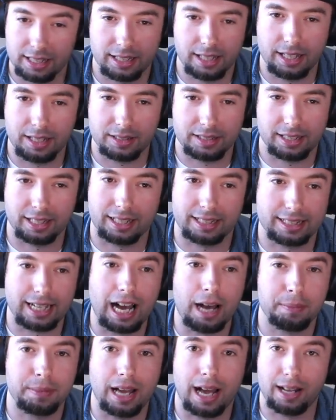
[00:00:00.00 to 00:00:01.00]
It's like a
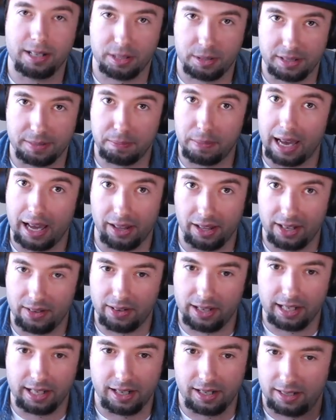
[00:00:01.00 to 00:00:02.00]
top-notch ballad
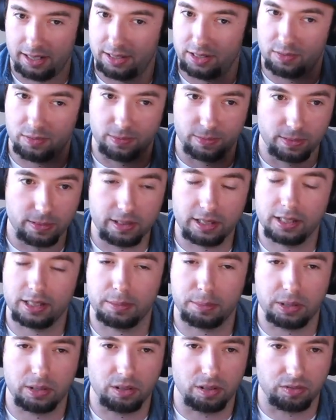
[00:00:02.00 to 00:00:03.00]
right here. It's
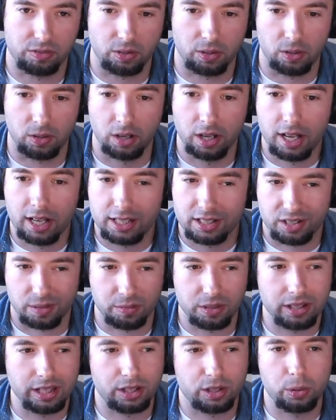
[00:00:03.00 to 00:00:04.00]
really beautiful.
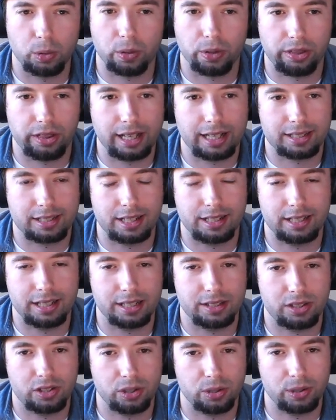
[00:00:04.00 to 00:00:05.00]
Some really cool things they
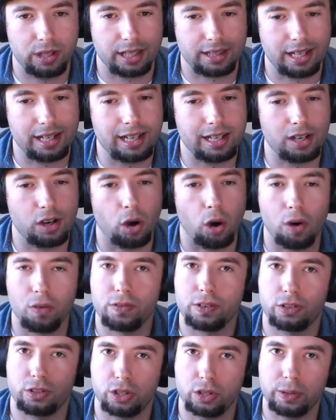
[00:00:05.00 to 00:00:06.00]
did too. Like they didn't
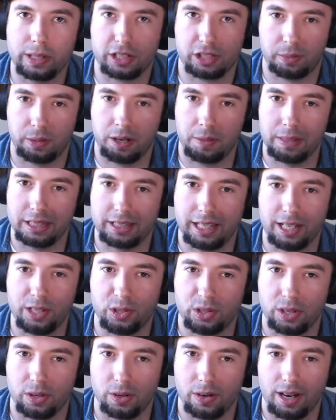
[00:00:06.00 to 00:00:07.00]
overdo
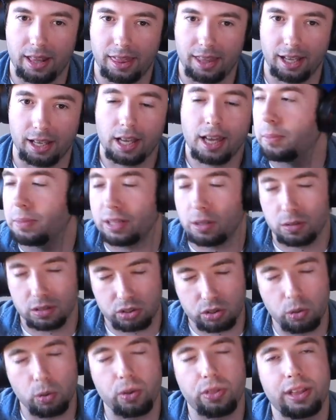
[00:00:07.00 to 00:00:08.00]
experimentation or anything, but there
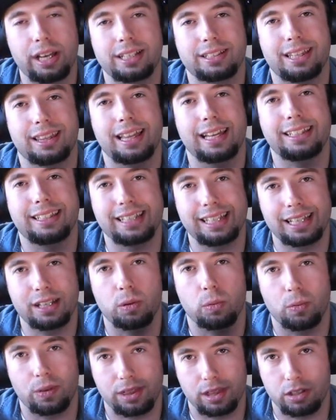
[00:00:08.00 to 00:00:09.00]
was cool things that they
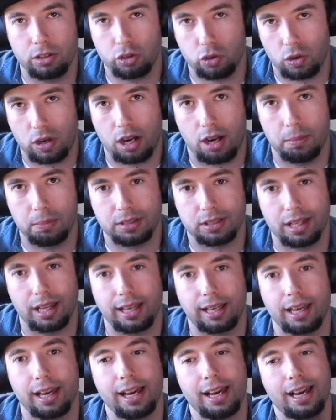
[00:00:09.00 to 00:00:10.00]
did with the drums,
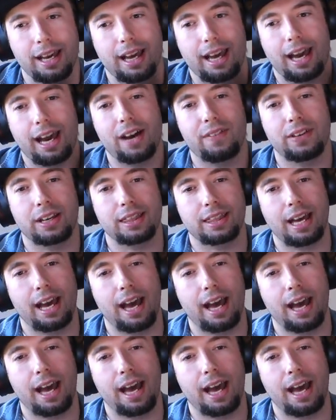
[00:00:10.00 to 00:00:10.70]
like having